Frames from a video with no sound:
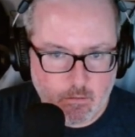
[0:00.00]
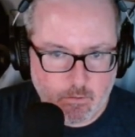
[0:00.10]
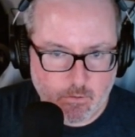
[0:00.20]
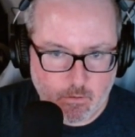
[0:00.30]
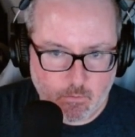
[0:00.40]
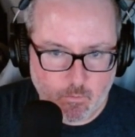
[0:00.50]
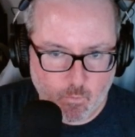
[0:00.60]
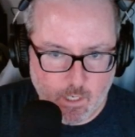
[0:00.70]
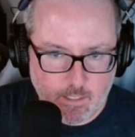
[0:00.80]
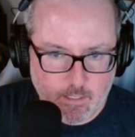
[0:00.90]
So,
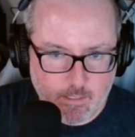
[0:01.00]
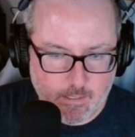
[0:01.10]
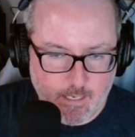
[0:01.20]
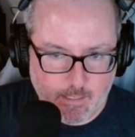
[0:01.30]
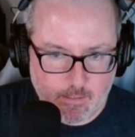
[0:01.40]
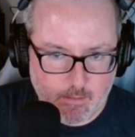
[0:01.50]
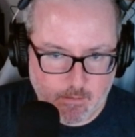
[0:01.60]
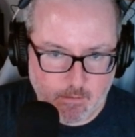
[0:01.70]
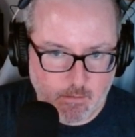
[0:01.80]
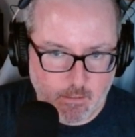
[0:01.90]
what is next
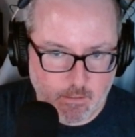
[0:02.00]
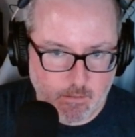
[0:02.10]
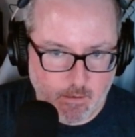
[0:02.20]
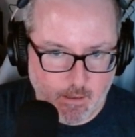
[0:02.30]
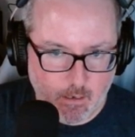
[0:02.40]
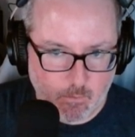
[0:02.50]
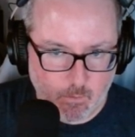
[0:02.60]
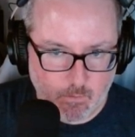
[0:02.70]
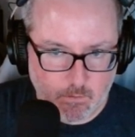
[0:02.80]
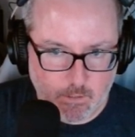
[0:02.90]
on
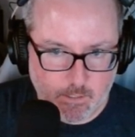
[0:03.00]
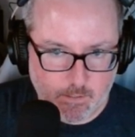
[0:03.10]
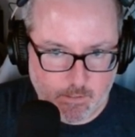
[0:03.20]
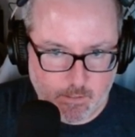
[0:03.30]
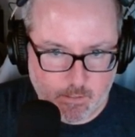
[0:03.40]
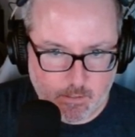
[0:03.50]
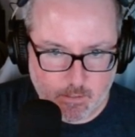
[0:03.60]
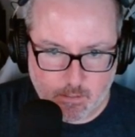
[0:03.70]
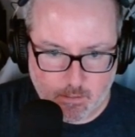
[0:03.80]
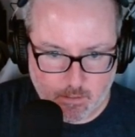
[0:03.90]
our
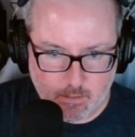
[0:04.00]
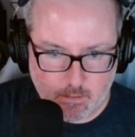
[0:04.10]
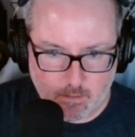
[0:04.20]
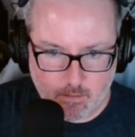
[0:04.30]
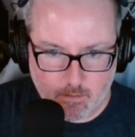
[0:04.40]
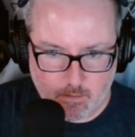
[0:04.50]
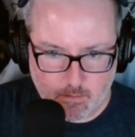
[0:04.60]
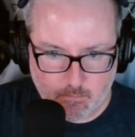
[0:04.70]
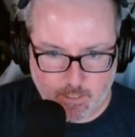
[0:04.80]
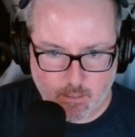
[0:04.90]
list?
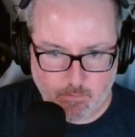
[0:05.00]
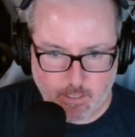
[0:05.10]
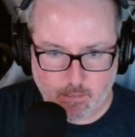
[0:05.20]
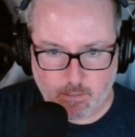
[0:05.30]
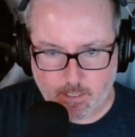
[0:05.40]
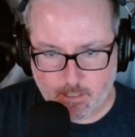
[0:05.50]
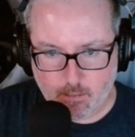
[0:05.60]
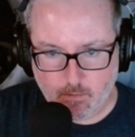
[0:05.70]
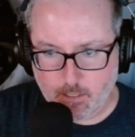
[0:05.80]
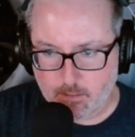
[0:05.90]
We can go down
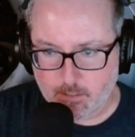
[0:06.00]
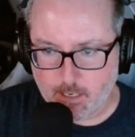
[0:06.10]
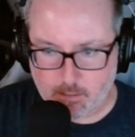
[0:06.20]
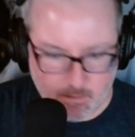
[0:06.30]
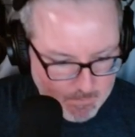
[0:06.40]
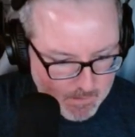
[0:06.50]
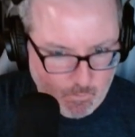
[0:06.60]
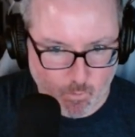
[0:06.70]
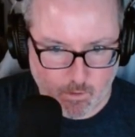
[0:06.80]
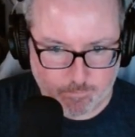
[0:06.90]
here. Like, this has to be a
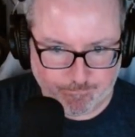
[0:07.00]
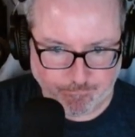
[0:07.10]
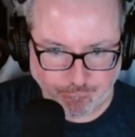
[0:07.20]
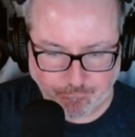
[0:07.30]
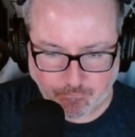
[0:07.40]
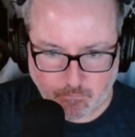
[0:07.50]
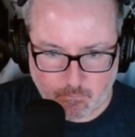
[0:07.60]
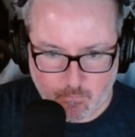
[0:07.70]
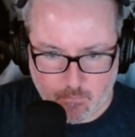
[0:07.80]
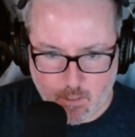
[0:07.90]
1.
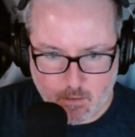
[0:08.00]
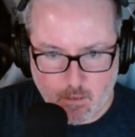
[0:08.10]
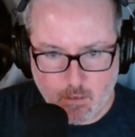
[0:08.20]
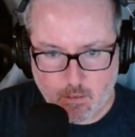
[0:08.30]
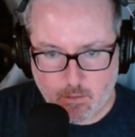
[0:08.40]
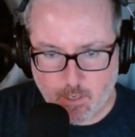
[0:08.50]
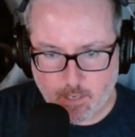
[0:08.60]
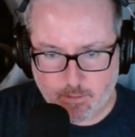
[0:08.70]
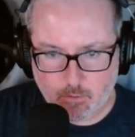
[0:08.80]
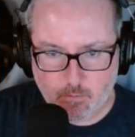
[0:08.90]
You
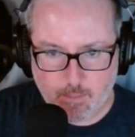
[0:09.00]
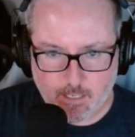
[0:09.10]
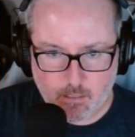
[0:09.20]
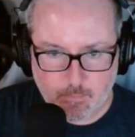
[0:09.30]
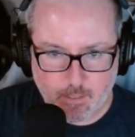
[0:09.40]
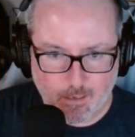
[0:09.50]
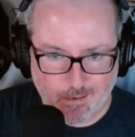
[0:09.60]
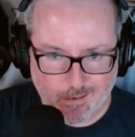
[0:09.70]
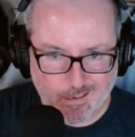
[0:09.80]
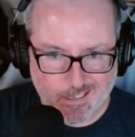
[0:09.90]
have to go back up
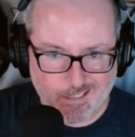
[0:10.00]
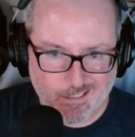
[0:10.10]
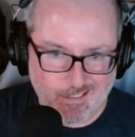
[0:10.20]
high.